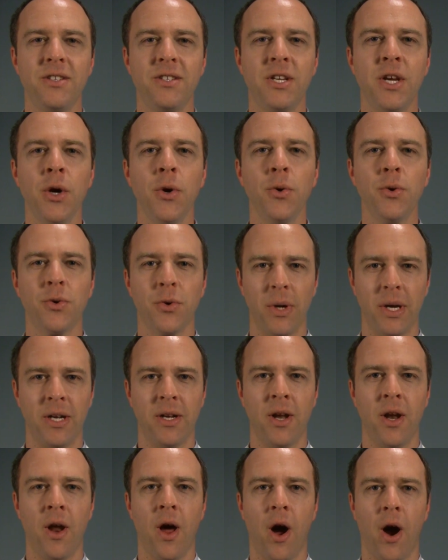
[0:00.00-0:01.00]

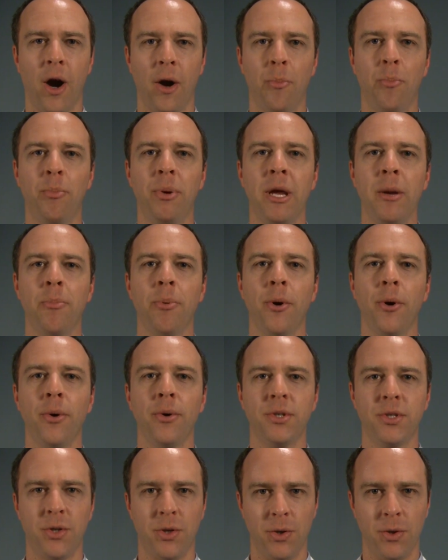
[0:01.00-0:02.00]
Children are
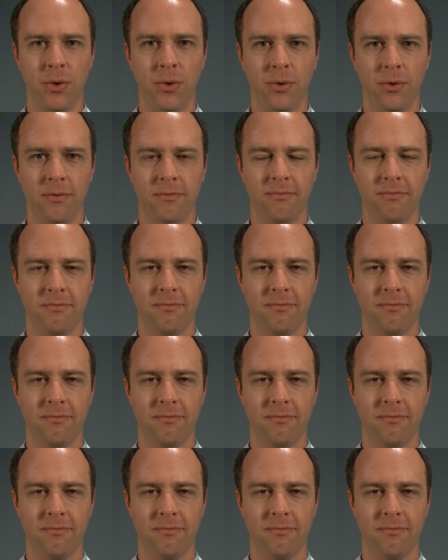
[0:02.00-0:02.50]
people too.